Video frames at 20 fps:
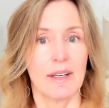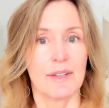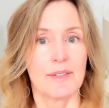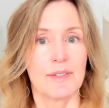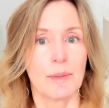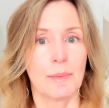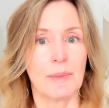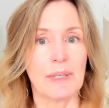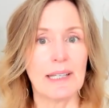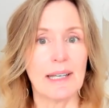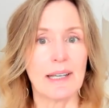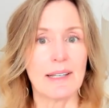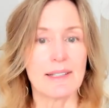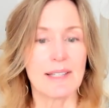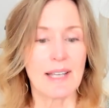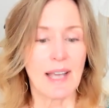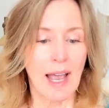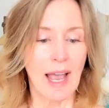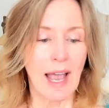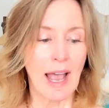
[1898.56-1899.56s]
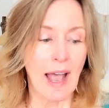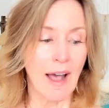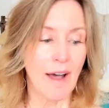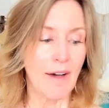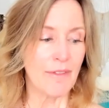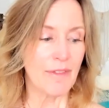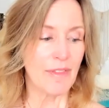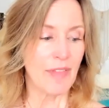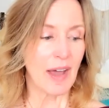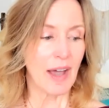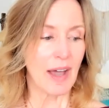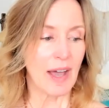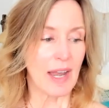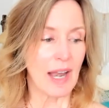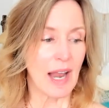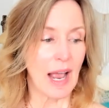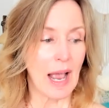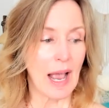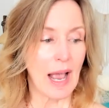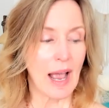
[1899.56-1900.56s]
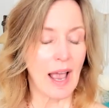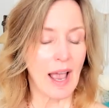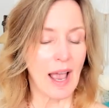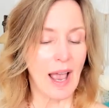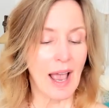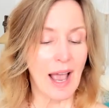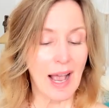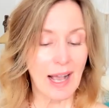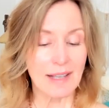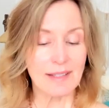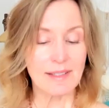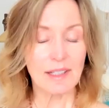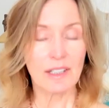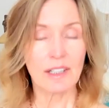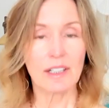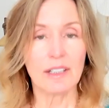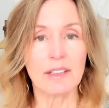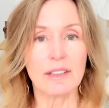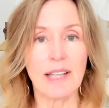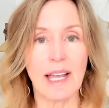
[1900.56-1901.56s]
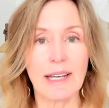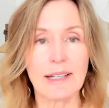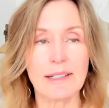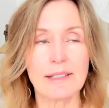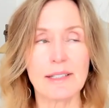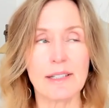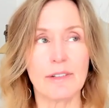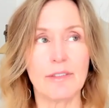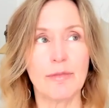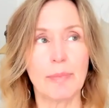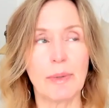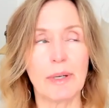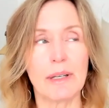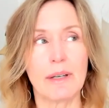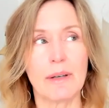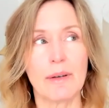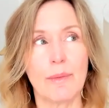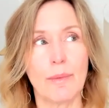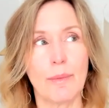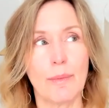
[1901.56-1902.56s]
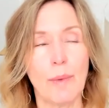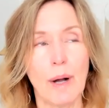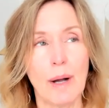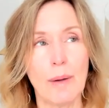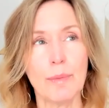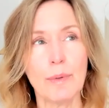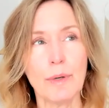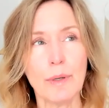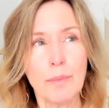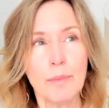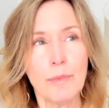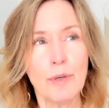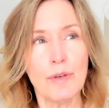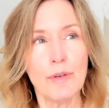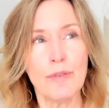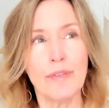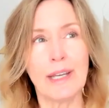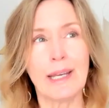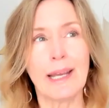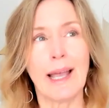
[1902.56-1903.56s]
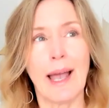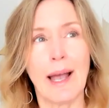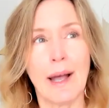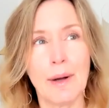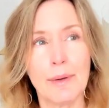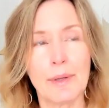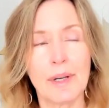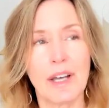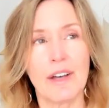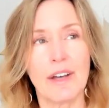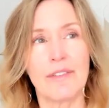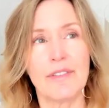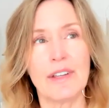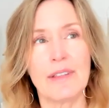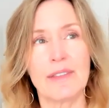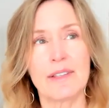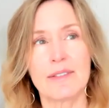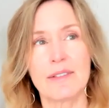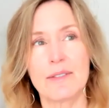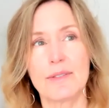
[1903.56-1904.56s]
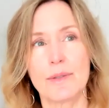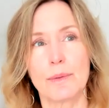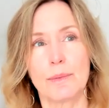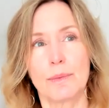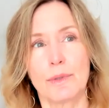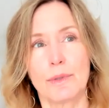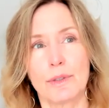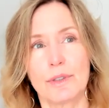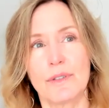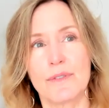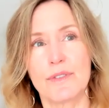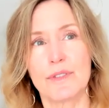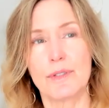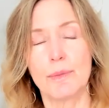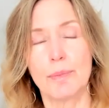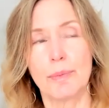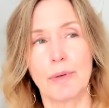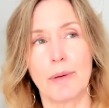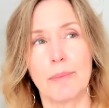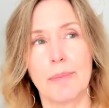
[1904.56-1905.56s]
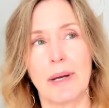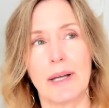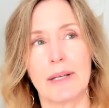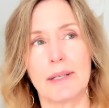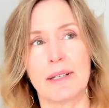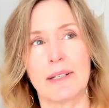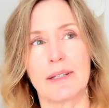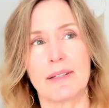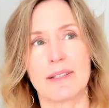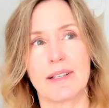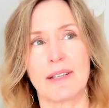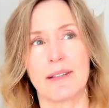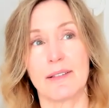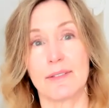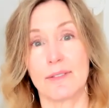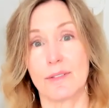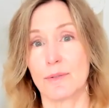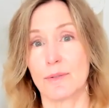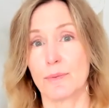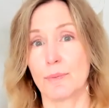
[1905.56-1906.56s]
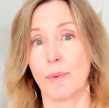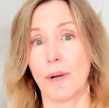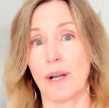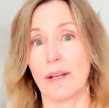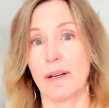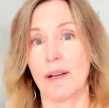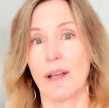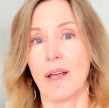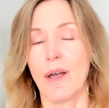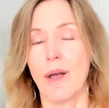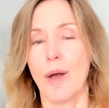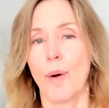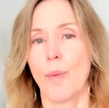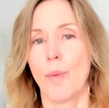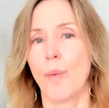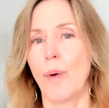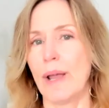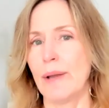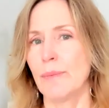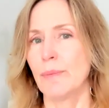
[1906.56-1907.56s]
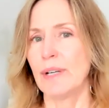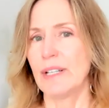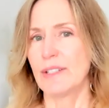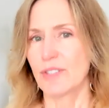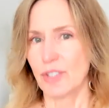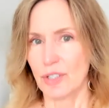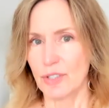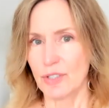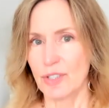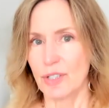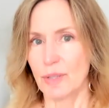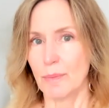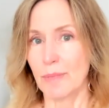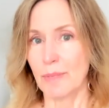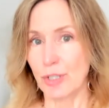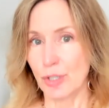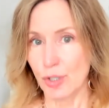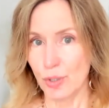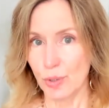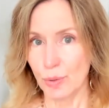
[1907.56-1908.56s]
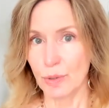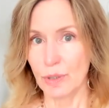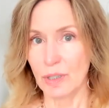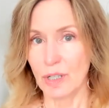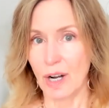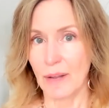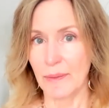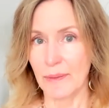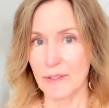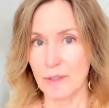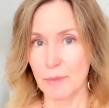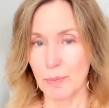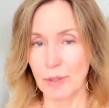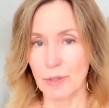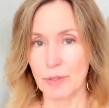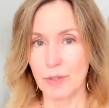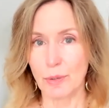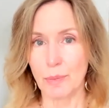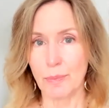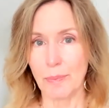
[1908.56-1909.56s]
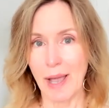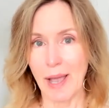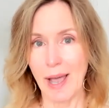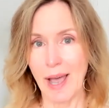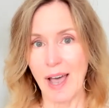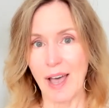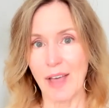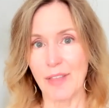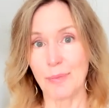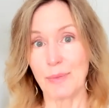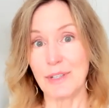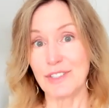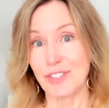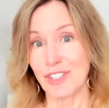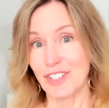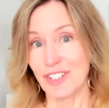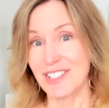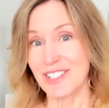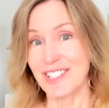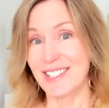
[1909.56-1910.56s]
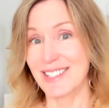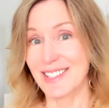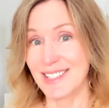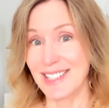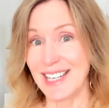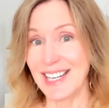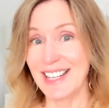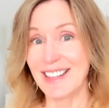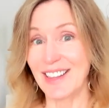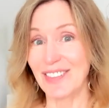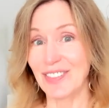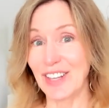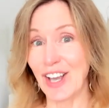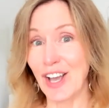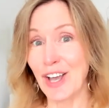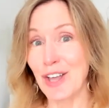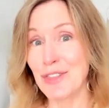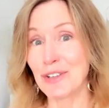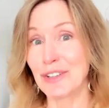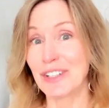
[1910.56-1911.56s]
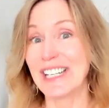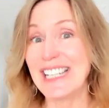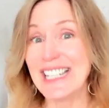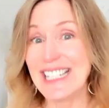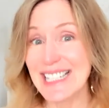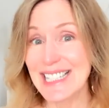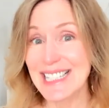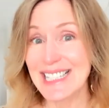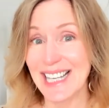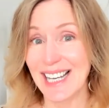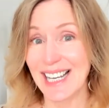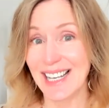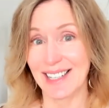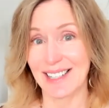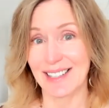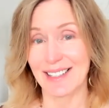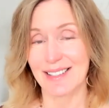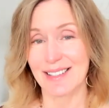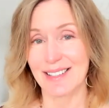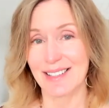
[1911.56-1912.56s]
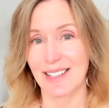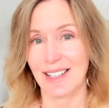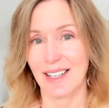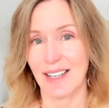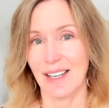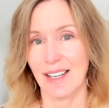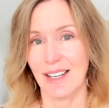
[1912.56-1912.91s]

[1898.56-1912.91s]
So we get to have that as a collective, but what we're moving out of, and this is the world of superabundance, and this is what when we start to mature on the spiritual path, we start to see that the other is us.